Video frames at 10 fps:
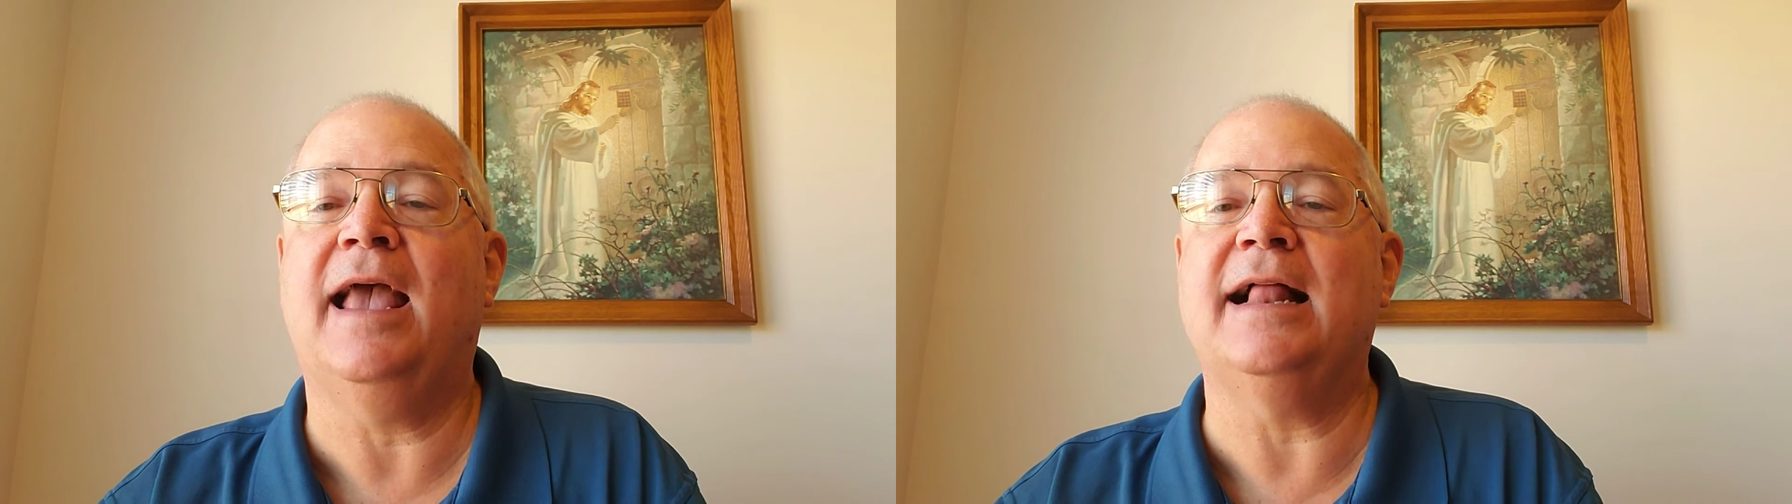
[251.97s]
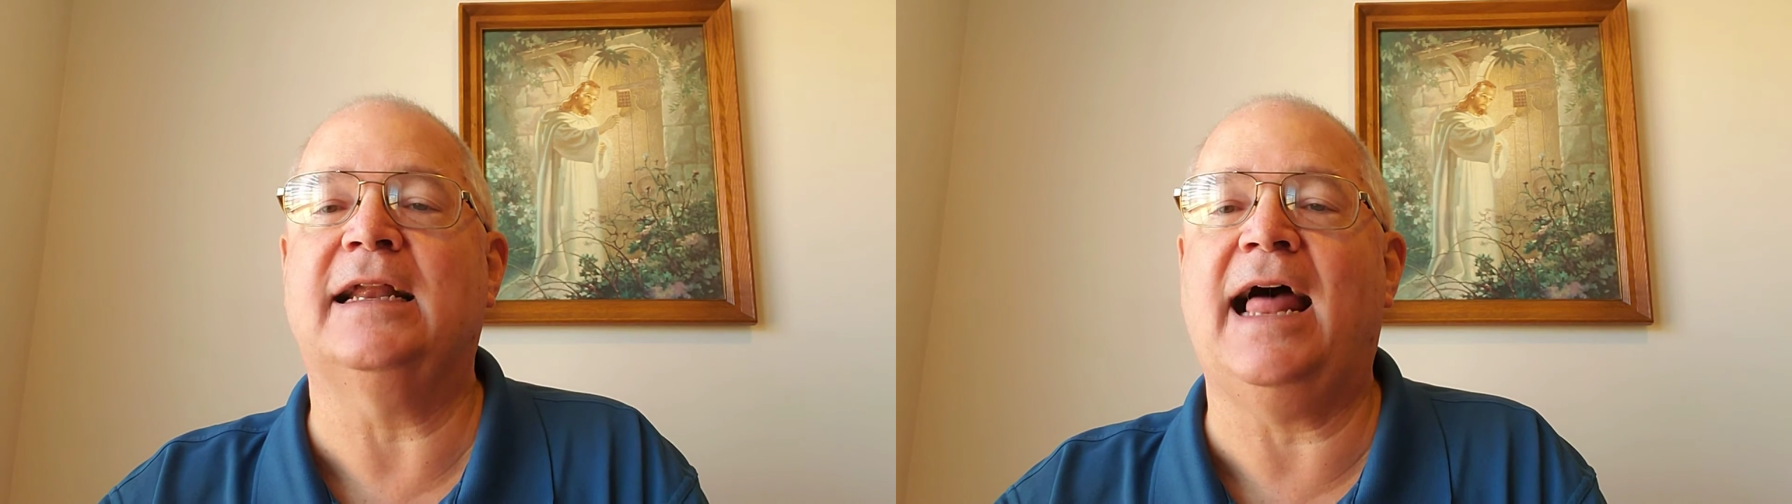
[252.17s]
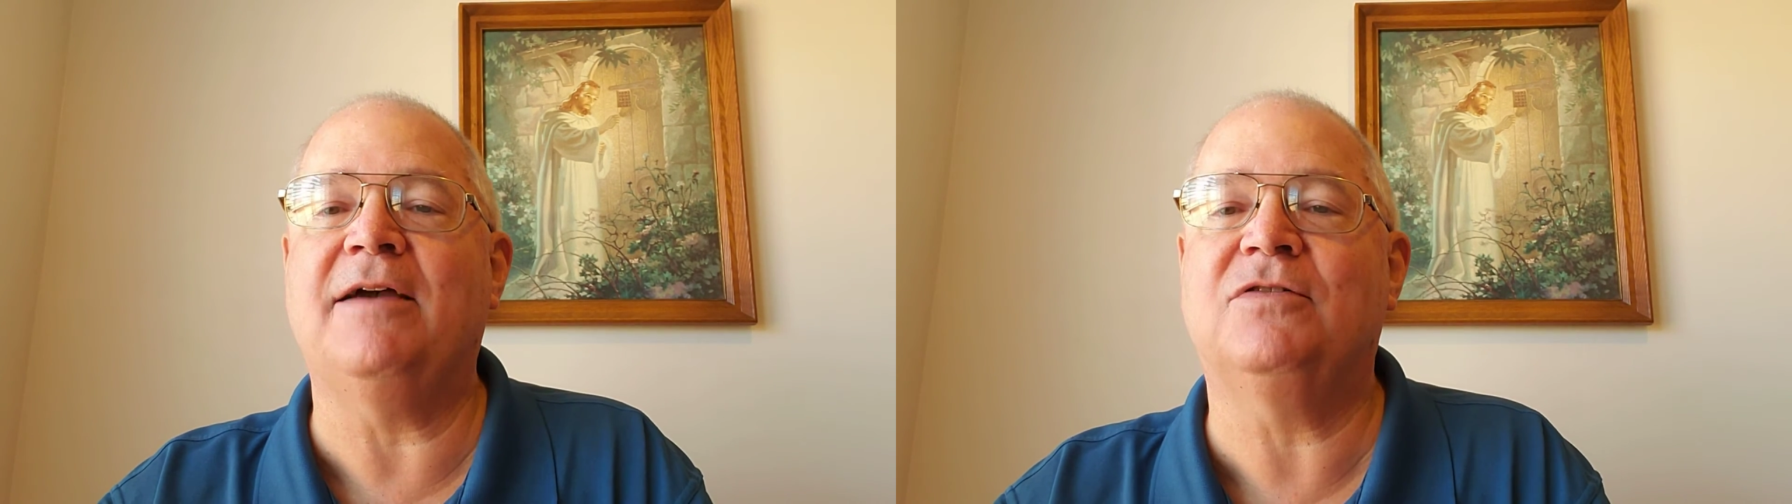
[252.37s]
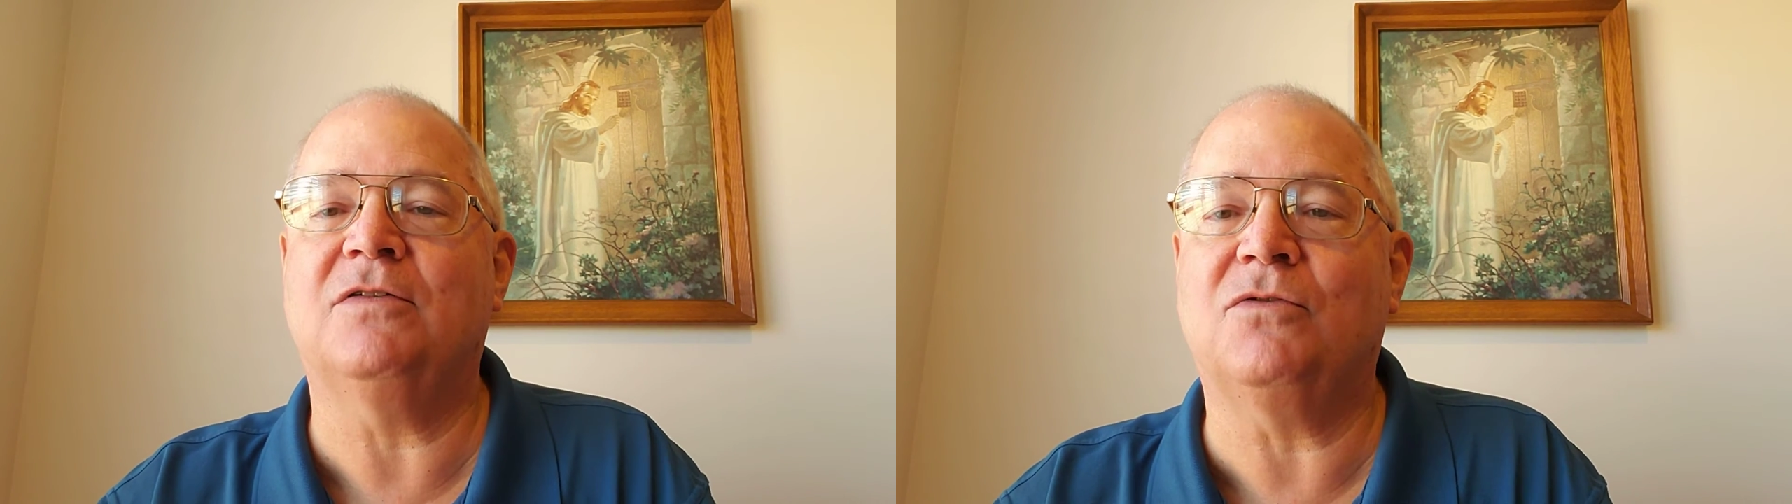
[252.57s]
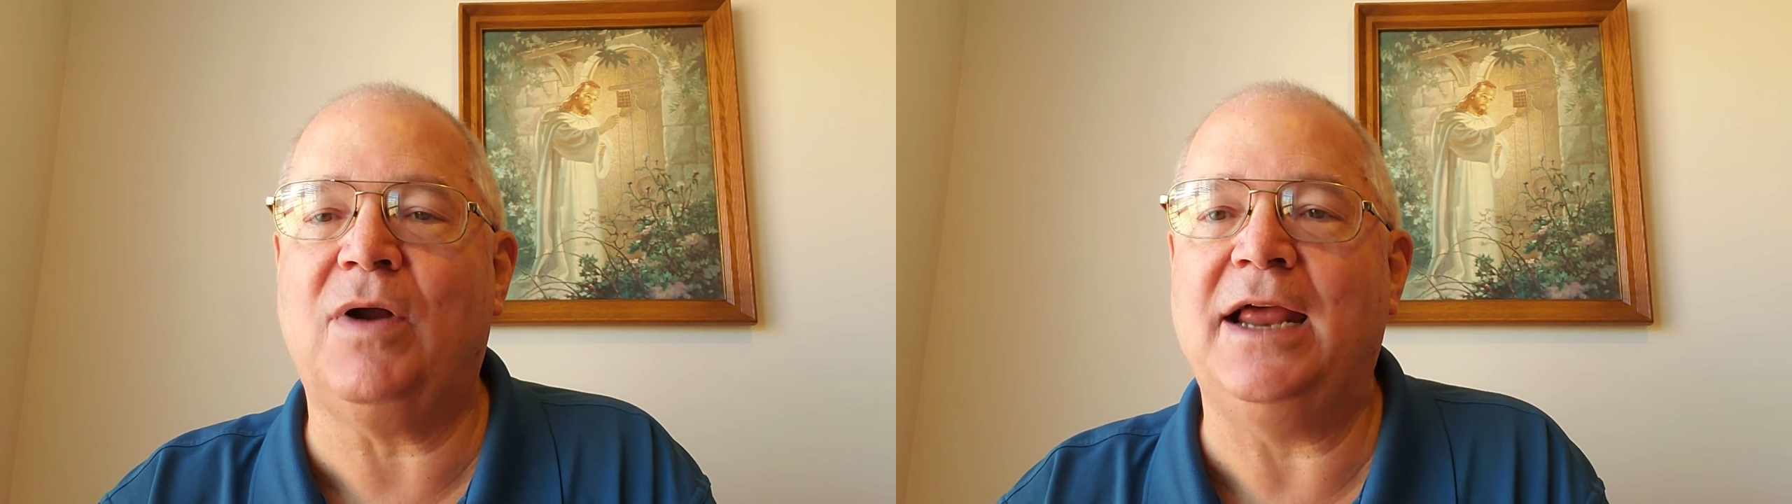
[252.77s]
and a life
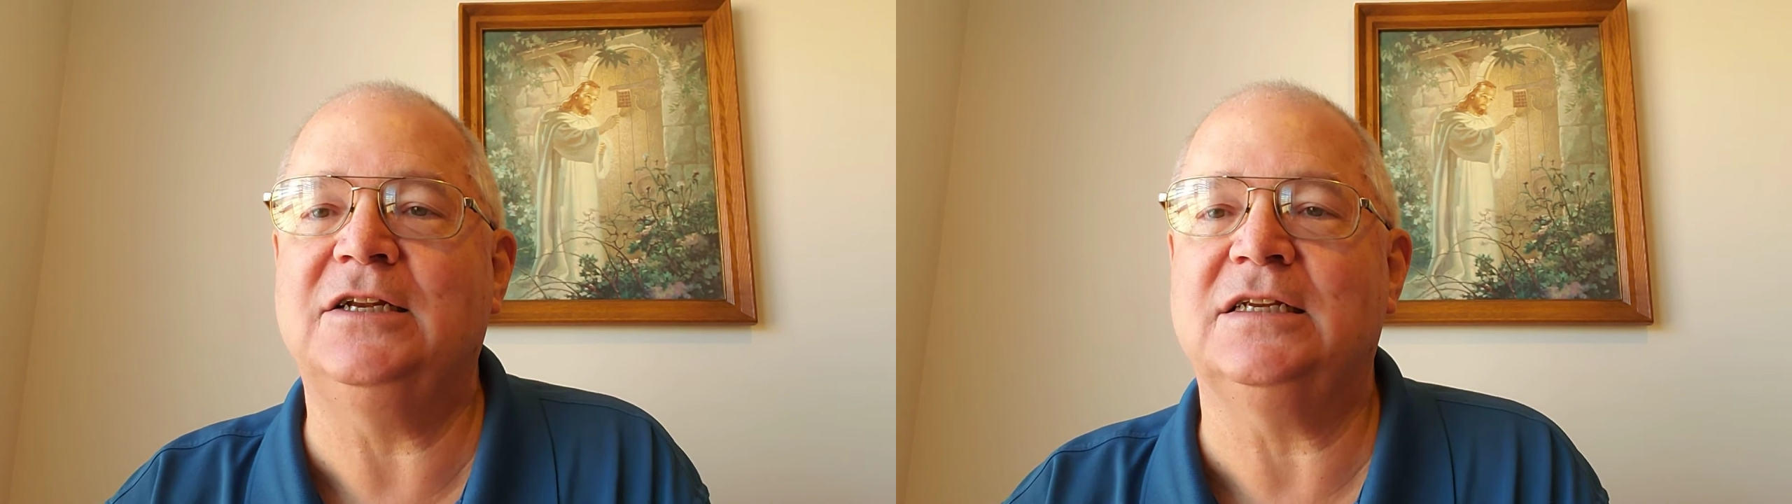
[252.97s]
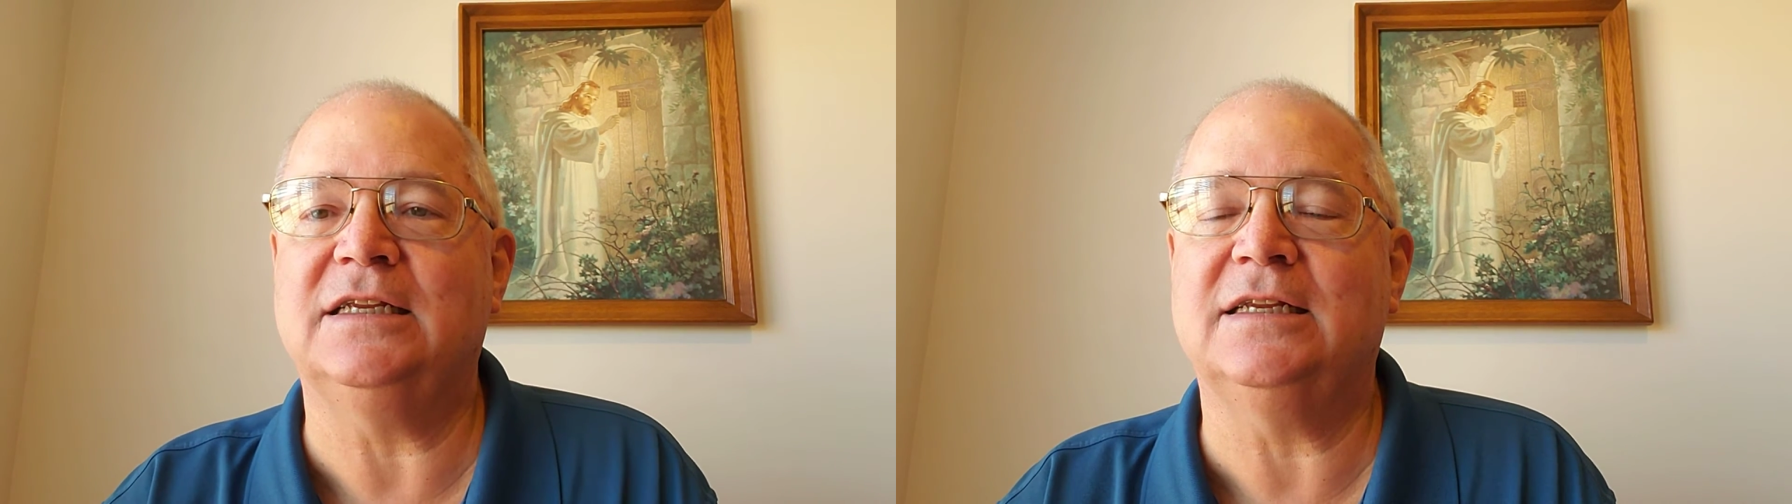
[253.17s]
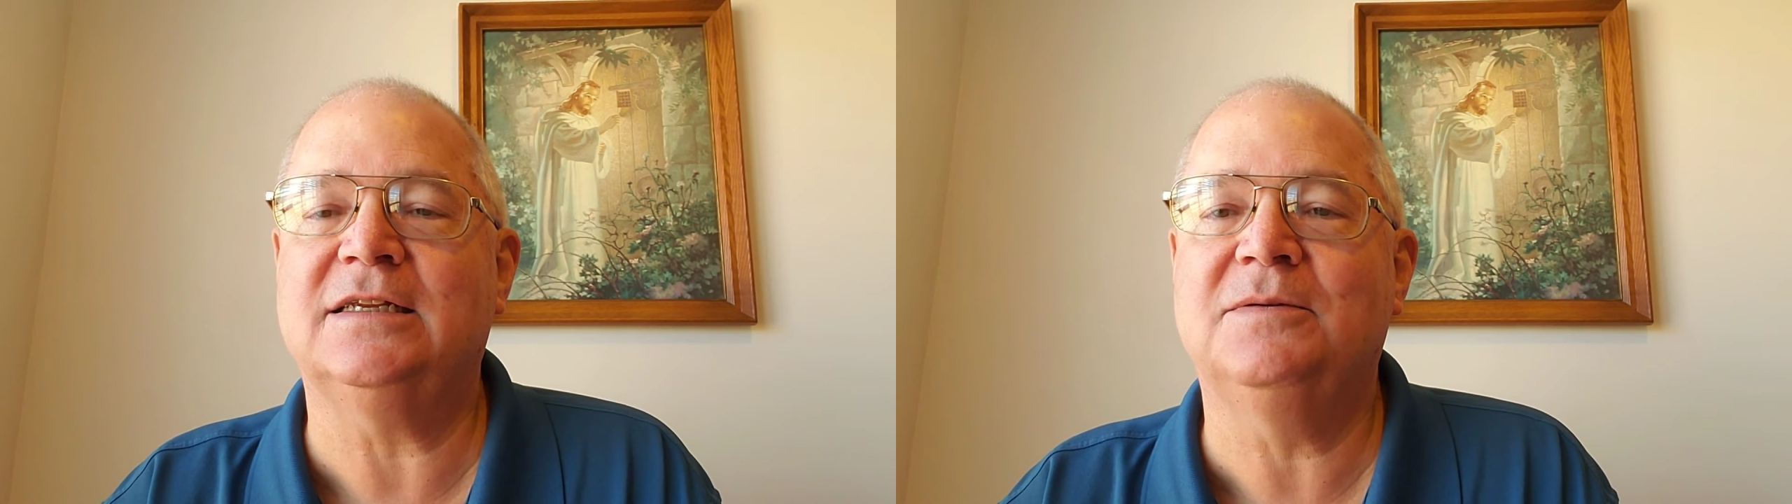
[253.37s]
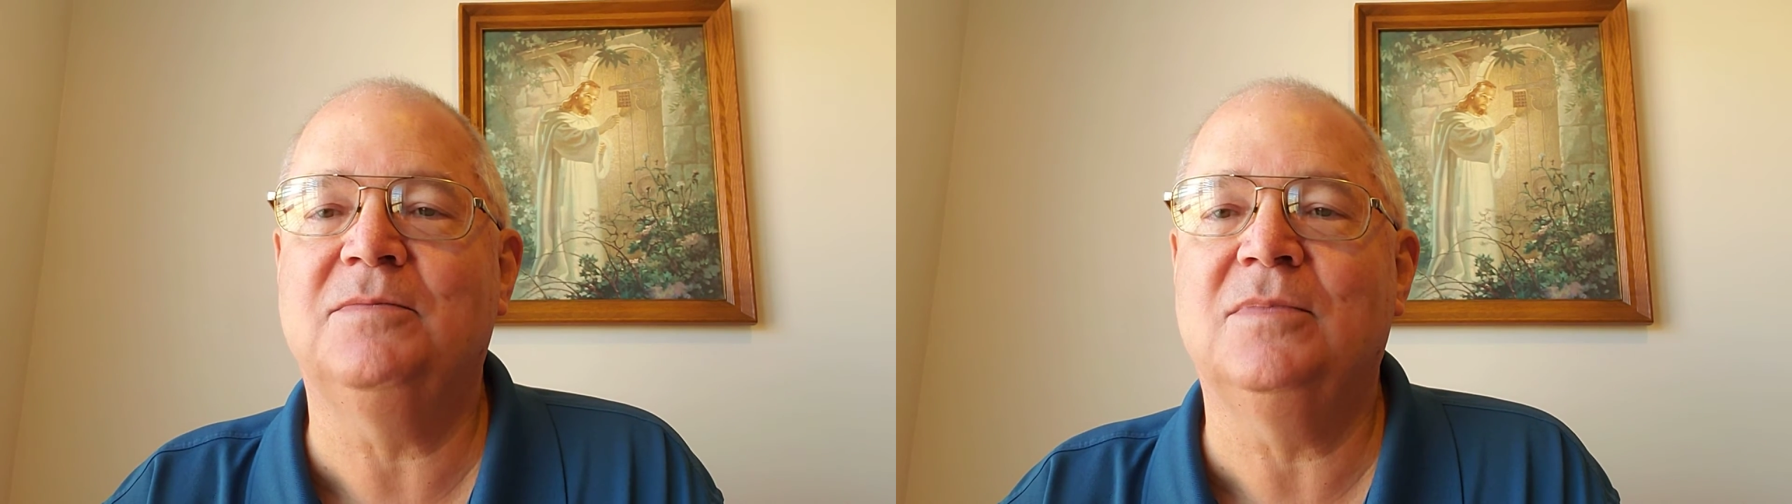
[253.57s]
of righteousness.